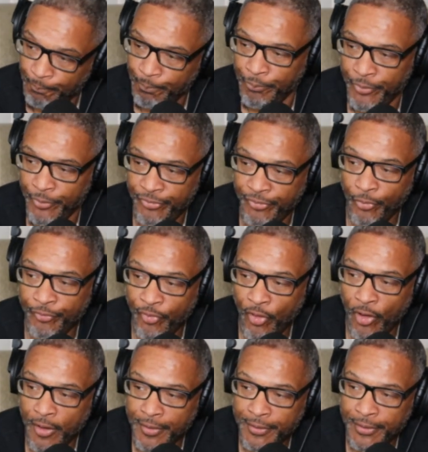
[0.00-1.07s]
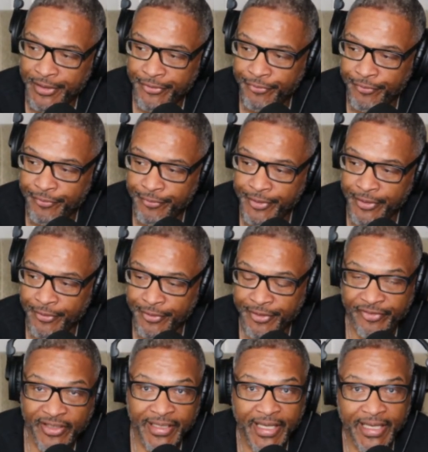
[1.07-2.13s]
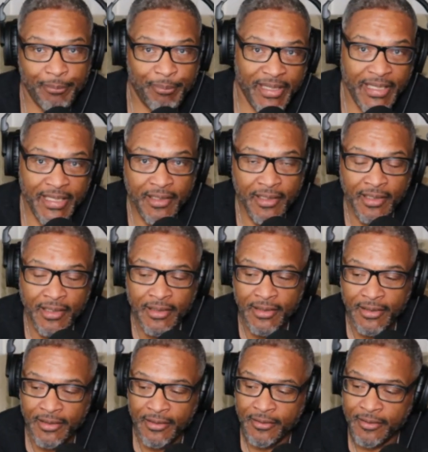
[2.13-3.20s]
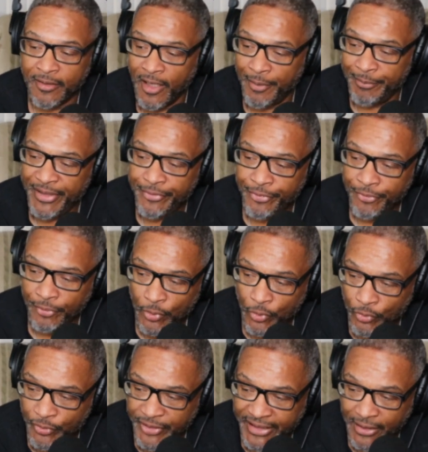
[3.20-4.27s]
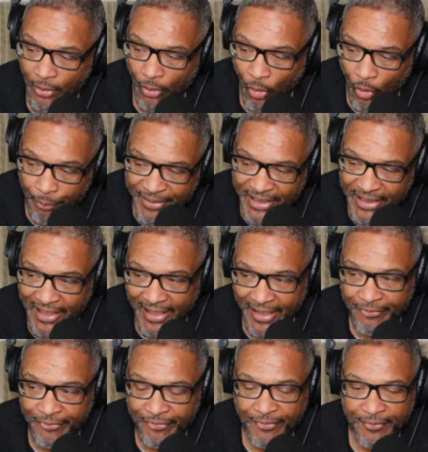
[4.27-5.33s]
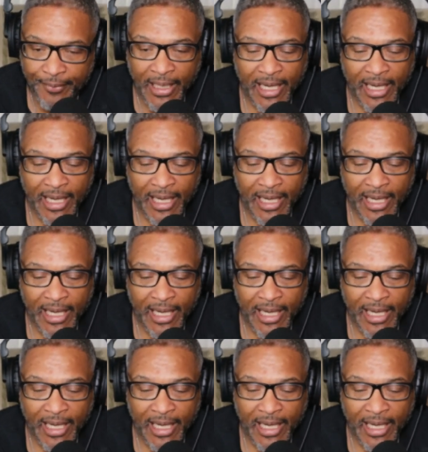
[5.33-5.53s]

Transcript: so far, it's, you know, the ten eighty p coming through the O B S.